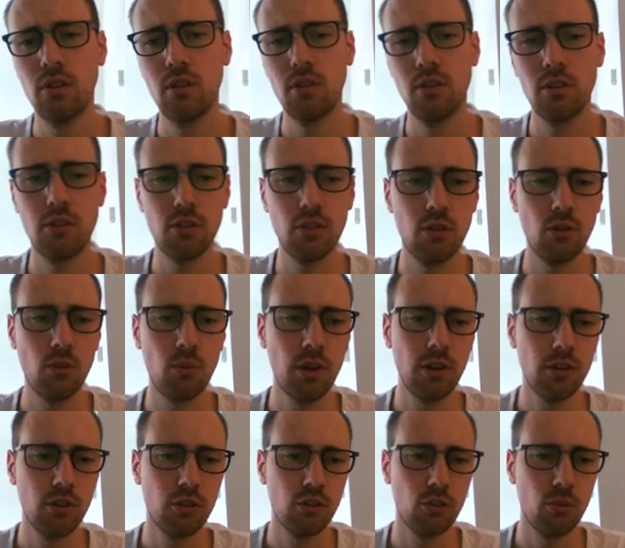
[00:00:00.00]
So White
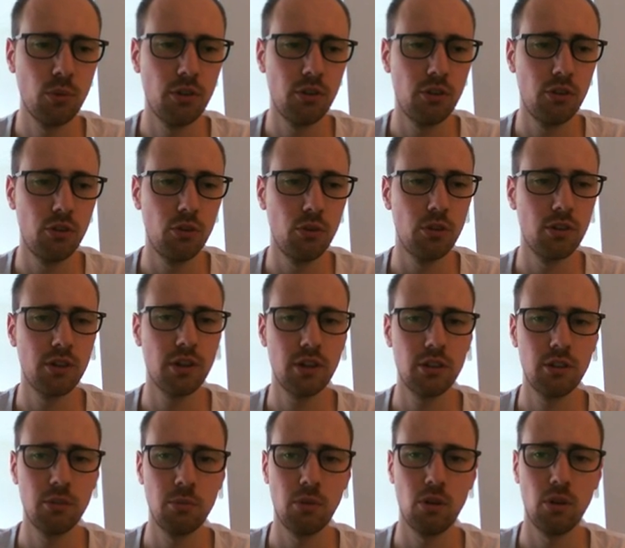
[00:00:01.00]
goes queen c2, attack
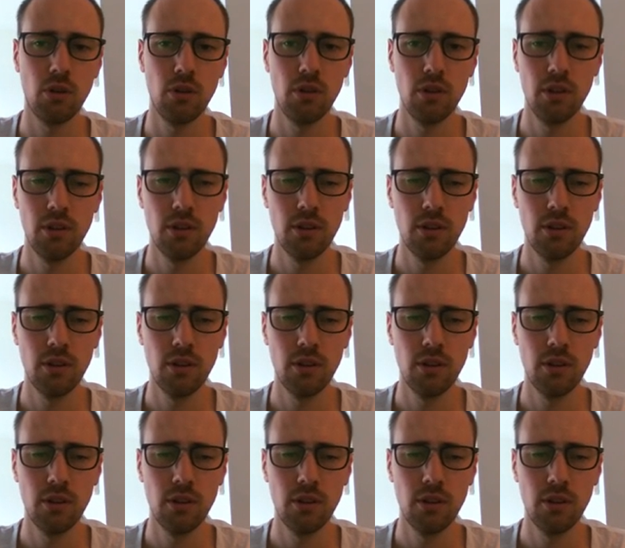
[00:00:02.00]
the pawn.